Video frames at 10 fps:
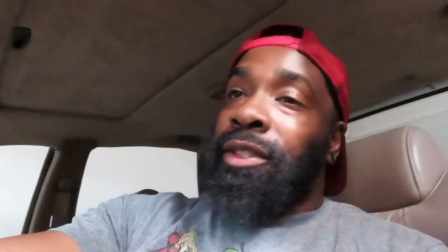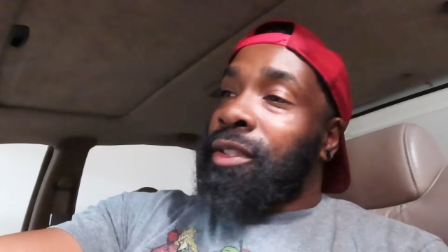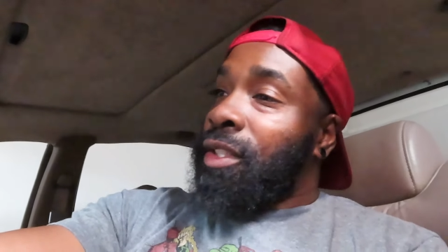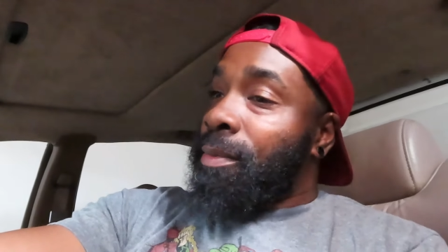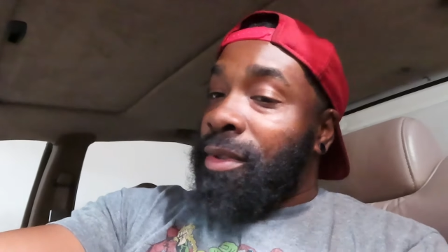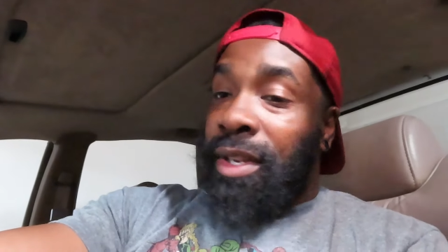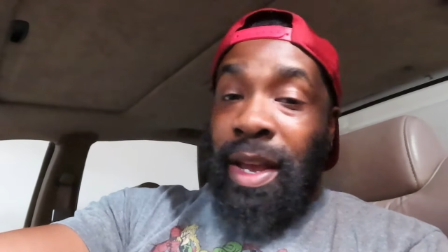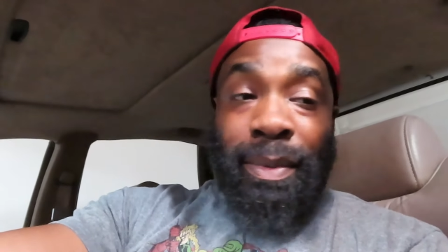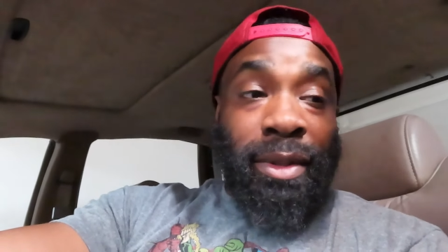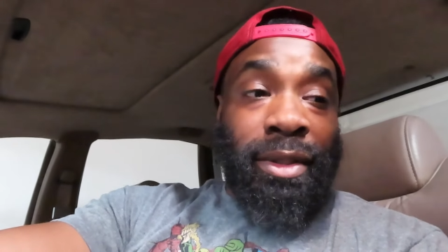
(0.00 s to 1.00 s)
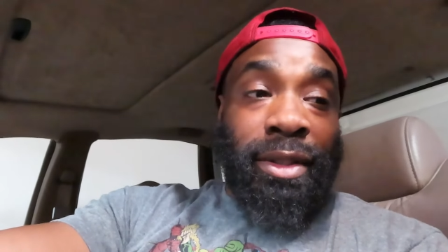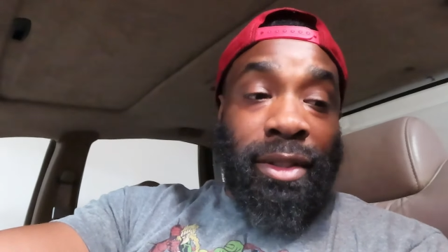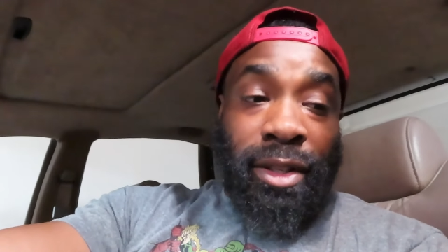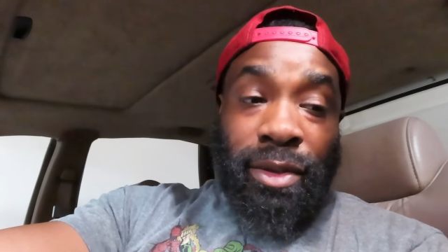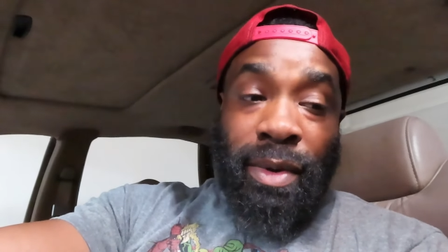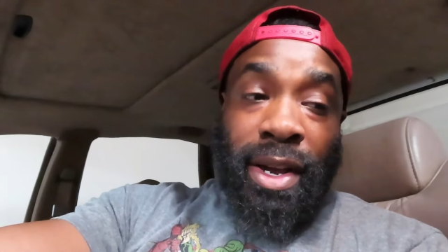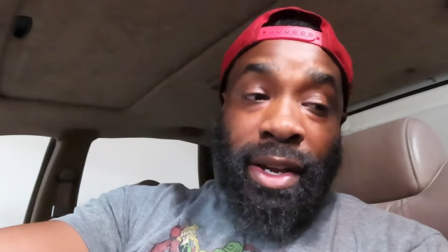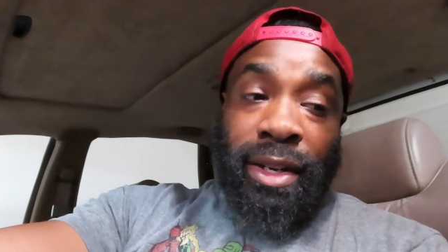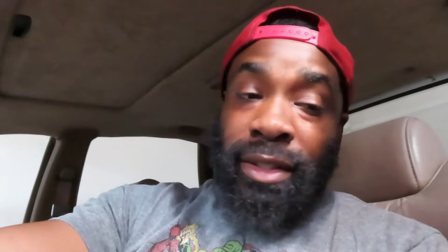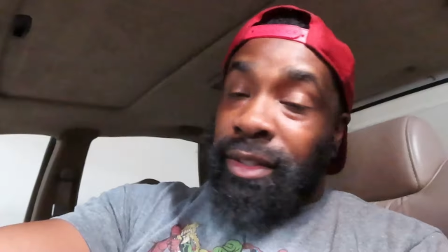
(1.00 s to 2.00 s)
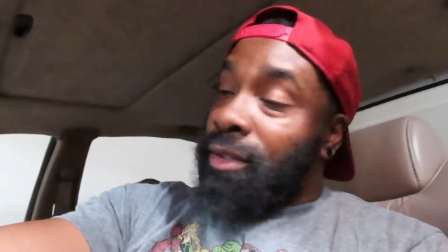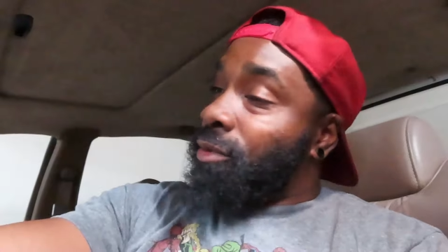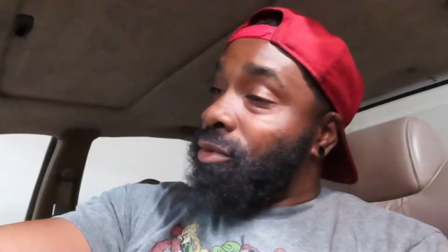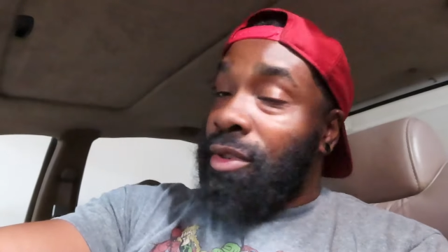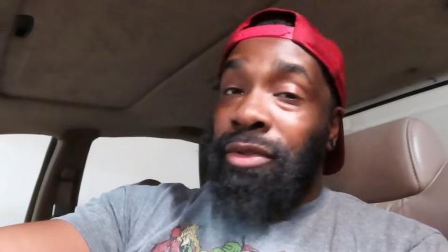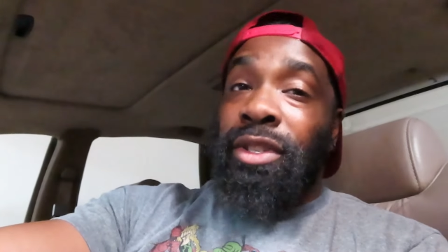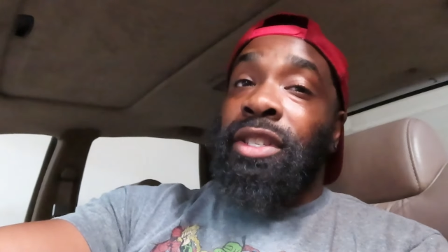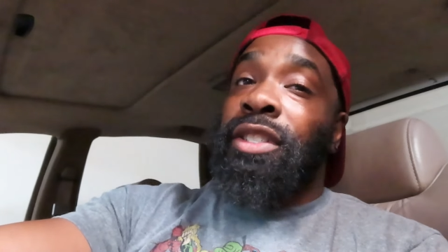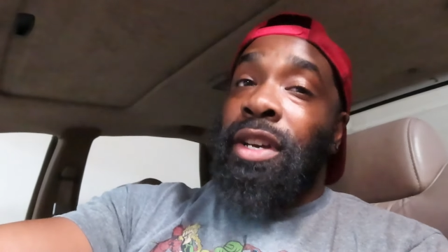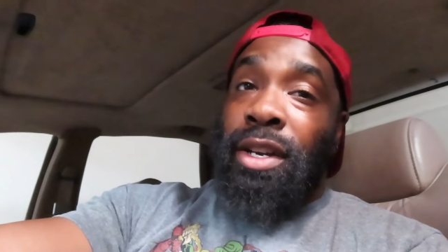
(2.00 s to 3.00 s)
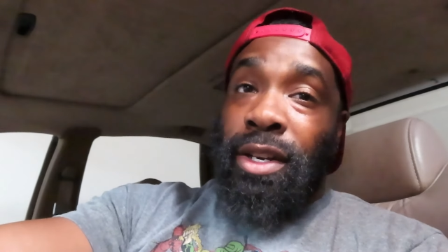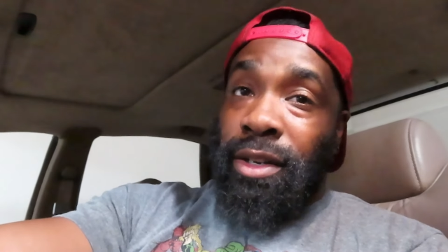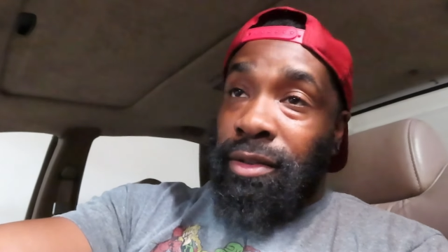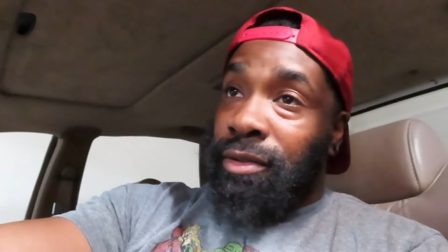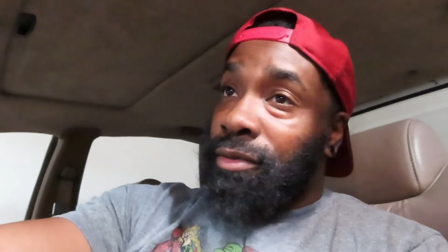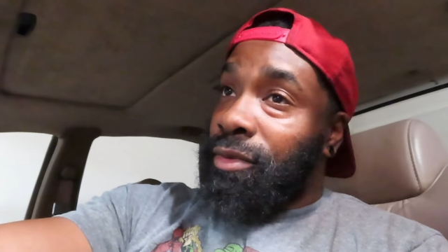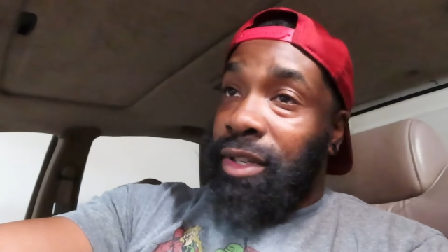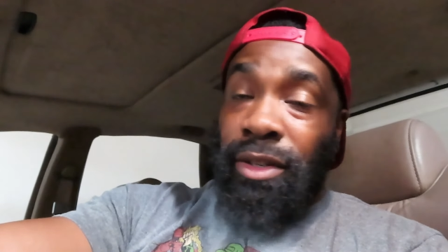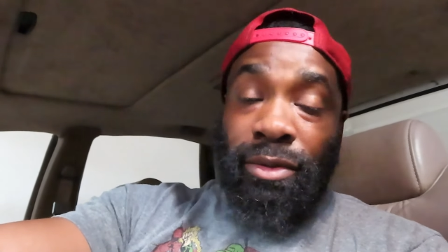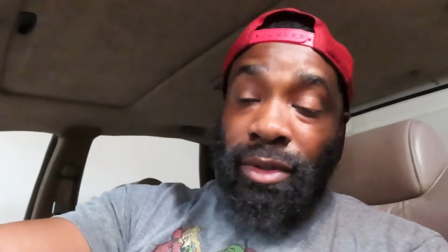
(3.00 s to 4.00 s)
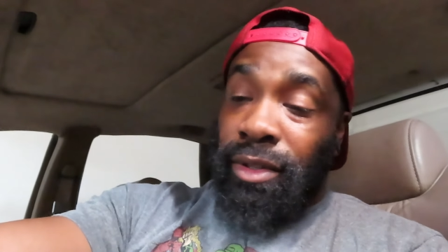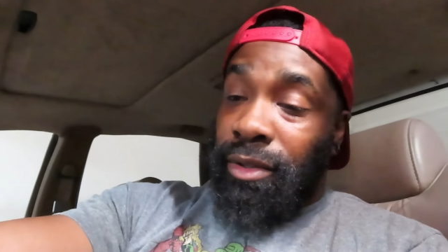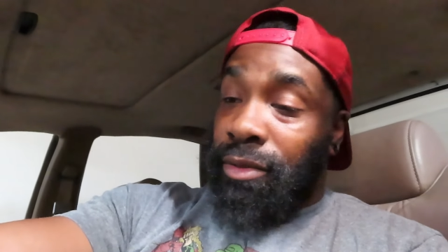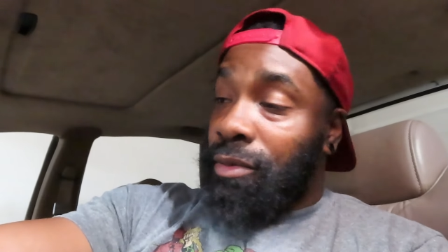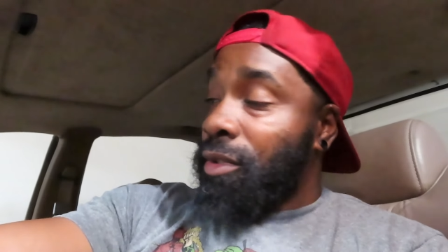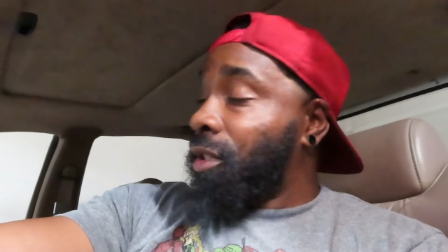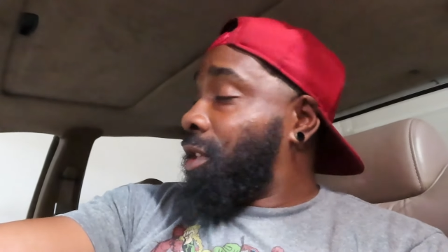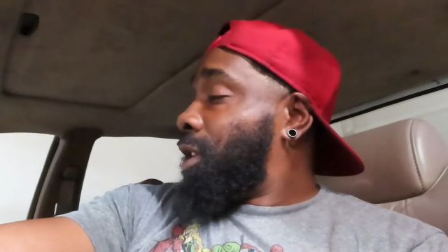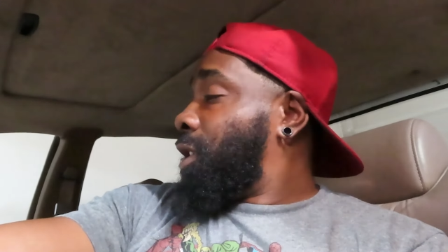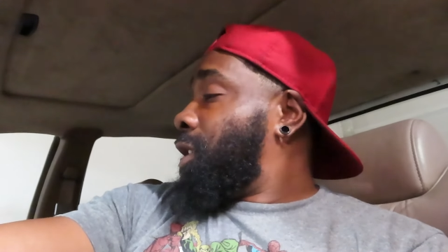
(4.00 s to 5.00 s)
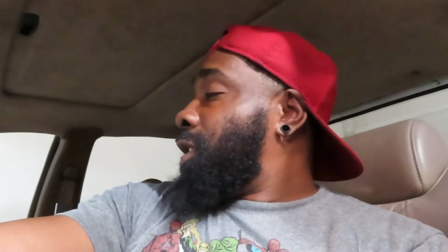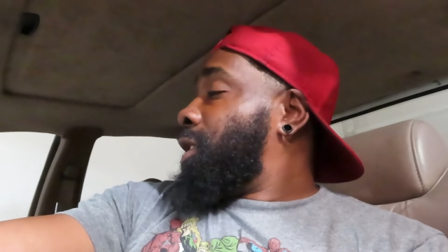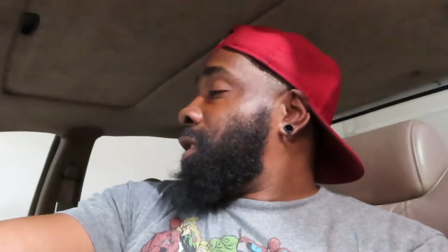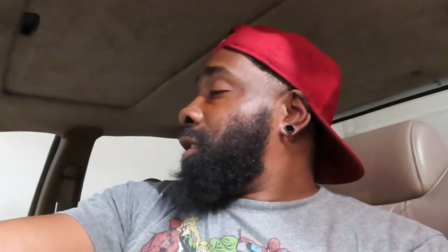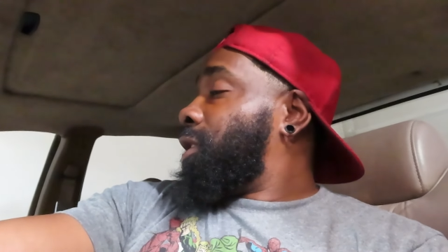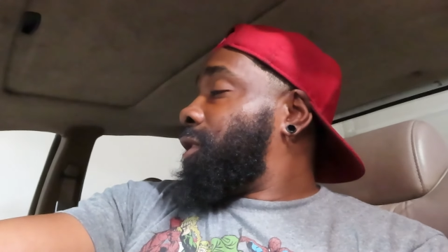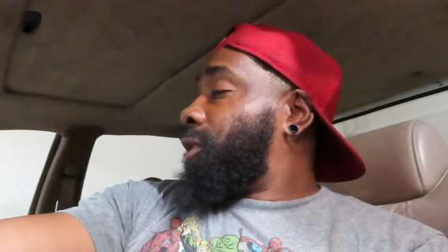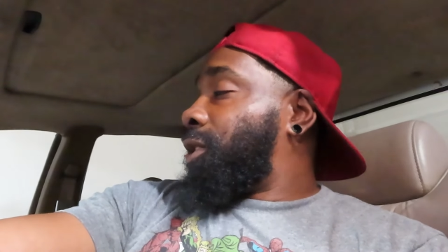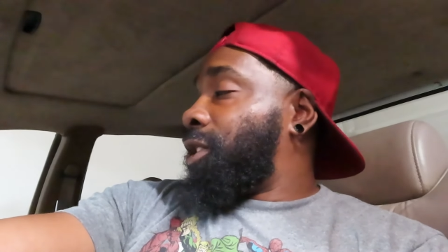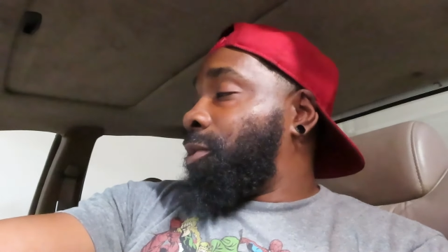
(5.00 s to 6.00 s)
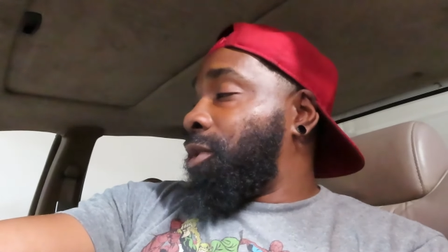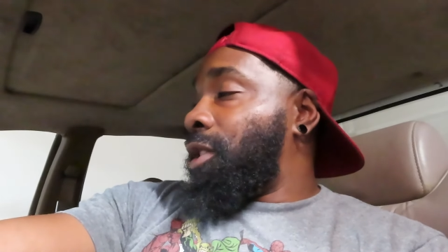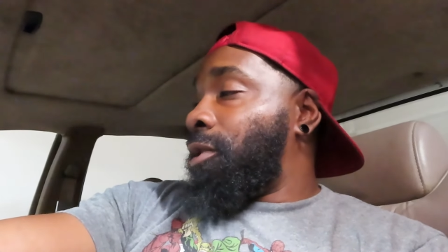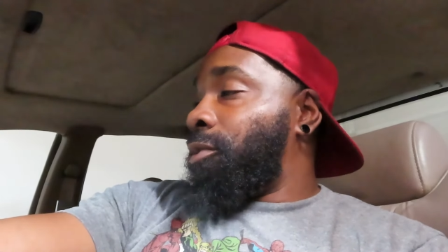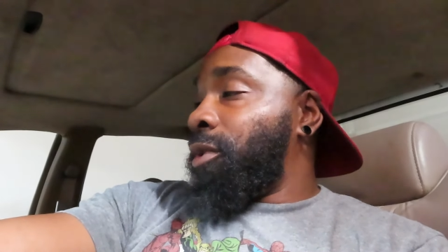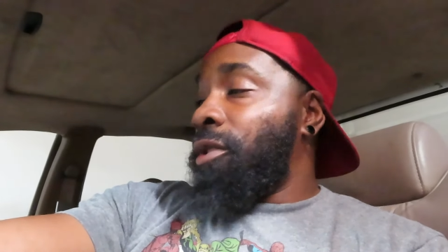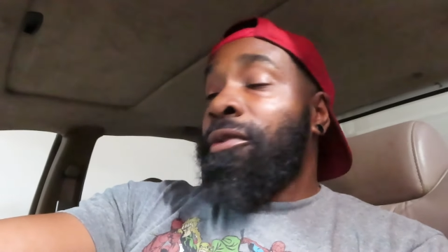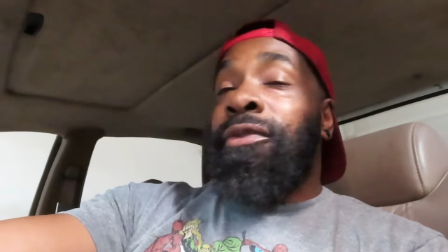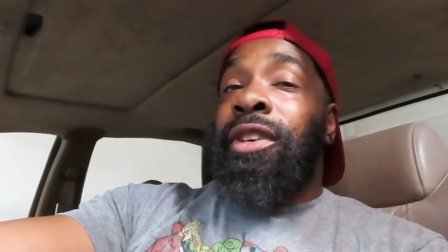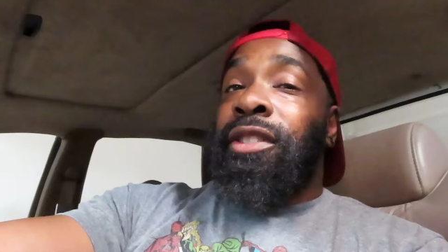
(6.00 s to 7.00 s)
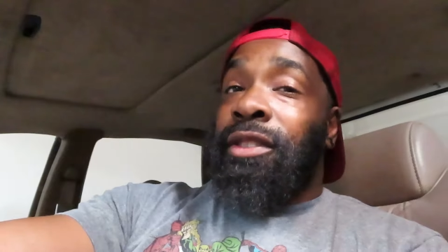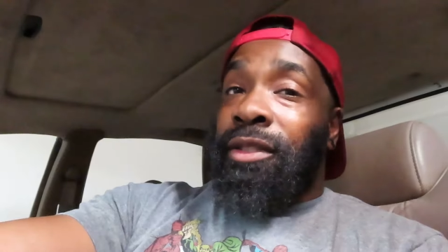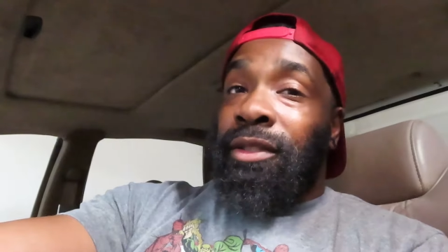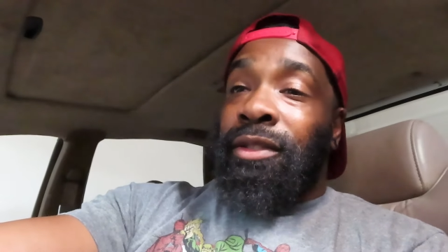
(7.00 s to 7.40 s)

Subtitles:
something happens otherwise, we're gonna leave this car alone. We're not doing nothing to it. You know what I'm saying? We're gonna fix.